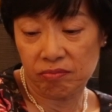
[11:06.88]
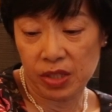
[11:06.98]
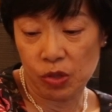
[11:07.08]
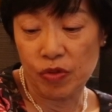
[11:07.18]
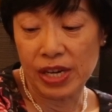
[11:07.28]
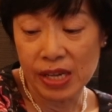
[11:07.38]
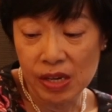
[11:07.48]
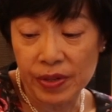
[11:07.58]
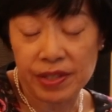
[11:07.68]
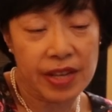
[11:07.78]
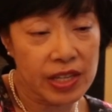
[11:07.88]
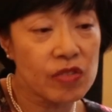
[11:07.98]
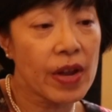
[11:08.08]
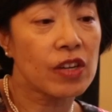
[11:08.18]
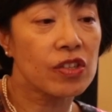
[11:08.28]
relief and
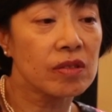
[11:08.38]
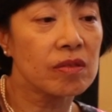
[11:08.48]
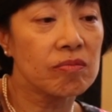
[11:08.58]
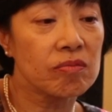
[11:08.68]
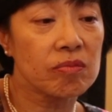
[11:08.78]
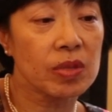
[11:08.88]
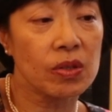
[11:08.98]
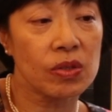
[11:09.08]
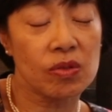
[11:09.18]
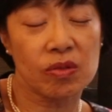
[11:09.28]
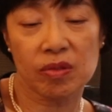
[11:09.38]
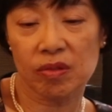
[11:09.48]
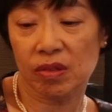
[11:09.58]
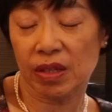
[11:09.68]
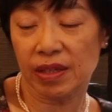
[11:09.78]
satisfaction, because
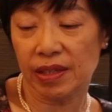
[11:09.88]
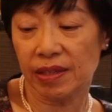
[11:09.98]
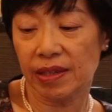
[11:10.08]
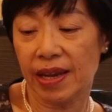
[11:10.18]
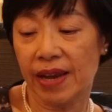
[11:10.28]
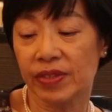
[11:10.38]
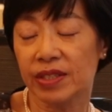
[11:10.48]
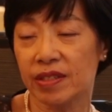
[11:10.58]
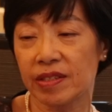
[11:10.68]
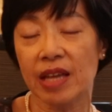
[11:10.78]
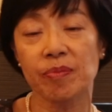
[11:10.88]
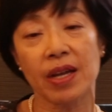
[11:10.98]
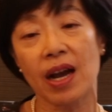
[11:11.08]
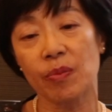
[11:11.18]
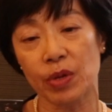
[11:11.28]
at the same
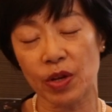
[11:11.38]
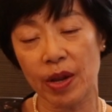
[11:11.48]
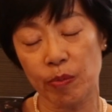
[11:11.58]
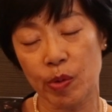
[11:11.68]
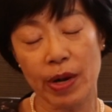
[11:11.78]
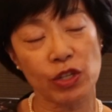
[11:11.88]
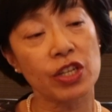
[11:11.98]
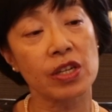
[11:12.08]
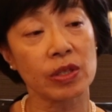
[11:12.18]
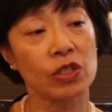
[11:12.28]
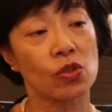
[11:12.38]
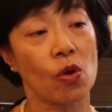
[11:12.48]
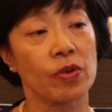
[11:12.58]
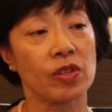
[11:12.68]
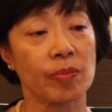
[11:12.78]
time we were actually hearing
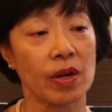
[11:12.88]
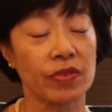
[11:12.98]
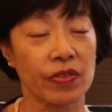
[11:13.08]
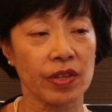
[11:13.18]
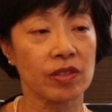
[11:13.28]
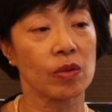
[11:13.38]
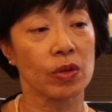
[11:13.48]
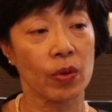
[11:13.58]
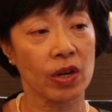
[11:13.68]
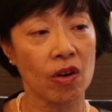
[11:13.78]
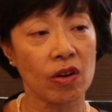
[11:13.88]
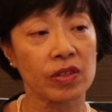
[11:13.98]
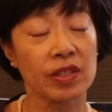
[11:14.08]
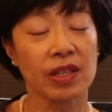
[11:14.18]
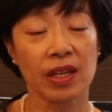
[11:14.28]
stories about the things that were going
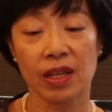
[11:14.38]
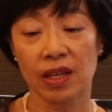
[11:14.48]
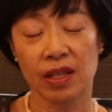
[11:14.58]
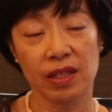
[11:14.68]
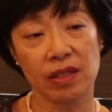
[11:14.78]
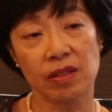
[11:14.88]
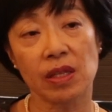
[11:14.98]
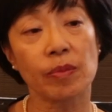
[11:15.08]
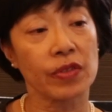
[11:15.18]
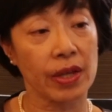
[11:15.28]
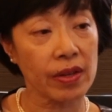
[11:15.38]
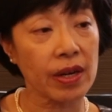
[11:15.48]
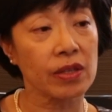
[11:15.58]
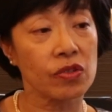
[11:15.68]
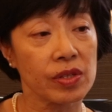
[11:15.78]
on in some of the other
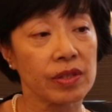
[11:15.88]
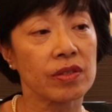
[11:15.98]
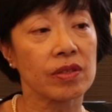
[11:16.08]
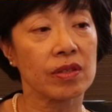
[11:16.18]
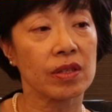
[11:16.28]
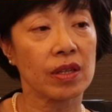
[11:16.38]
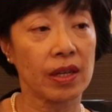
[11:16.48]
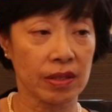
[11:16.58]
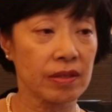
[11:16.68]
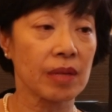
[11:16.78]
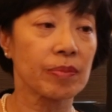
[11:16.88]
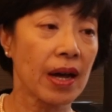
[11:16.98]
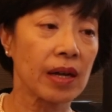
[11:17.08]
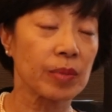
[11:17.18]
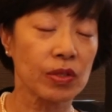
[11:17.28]
countries at the same
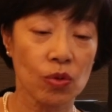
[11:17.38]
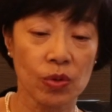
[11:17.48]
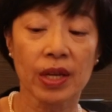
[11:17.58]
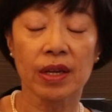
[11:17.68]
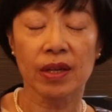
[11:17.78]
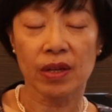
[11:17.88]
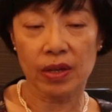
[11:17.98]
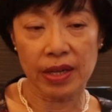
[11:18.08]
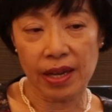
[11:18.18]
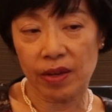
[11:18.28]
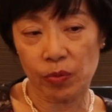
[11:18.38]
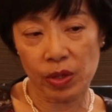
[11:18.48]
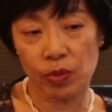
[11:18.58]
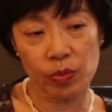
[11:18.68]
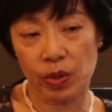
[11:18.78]
time. So
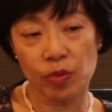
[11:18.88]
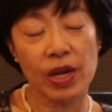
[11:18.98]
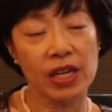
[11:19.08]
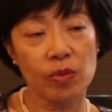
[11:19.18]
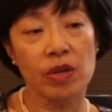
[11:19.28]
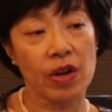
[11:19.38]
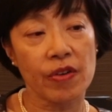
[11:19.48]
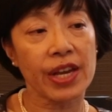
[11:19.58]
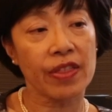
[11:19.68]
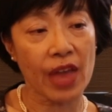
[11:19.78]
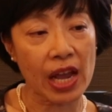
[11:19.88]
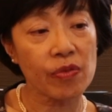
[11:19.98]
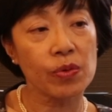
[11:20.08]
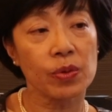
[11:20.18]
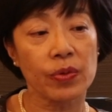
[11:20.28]
we really were very, very
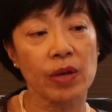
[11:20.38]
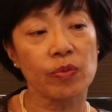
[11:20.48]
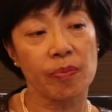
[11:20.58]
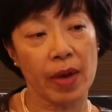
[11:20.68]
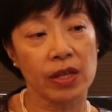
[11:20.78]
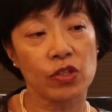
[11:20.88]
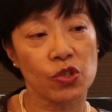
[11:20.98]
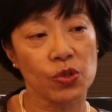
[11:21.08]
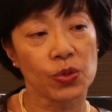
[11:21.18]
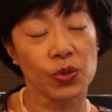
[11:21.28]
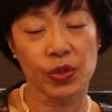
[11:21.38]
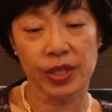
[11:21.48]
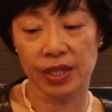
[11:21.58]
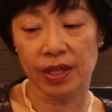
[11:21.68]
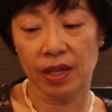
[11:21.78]
thankful that we managed
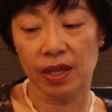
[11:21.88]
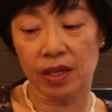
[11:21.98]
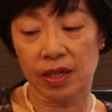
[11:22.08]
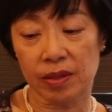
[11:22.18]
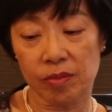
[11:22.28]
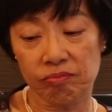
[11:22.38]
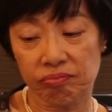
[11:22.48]
to